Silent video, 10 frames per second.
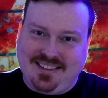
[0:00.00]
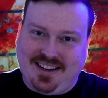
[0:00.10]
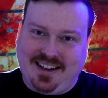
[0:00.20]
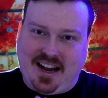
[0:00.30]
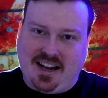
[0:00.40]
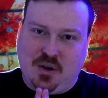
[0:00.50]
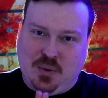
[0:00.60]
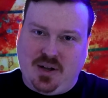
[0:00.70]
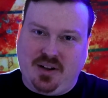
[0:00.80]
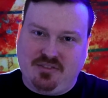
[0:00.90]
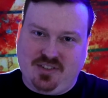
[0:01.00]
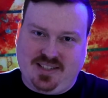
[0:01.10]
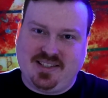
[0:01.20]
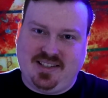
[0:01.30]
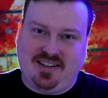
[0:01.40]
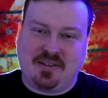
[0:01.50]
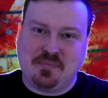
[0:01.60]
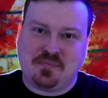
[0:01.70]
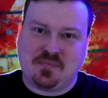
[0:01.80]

that I got going on for this year.